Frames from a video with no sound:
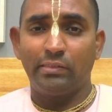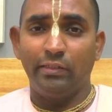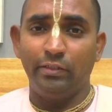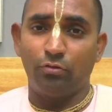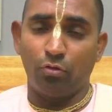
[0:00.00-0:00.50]

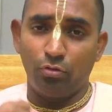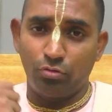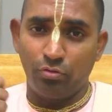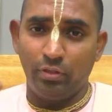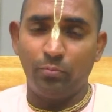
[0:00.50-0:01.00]
He throws
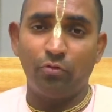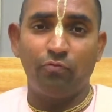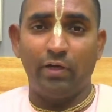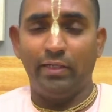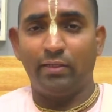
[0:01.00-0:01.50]
to him to
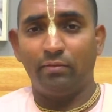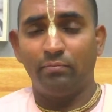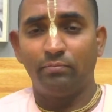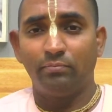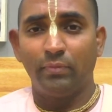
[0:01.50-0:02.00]
fire
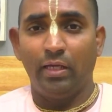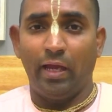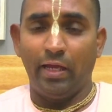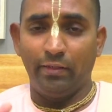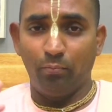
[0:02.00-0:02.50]

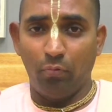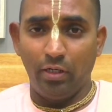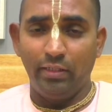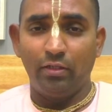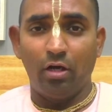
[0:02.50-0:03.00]
and
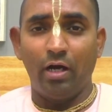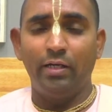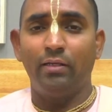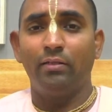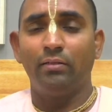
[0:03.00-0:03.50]
boiling
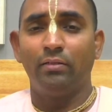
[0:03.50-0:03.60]
oil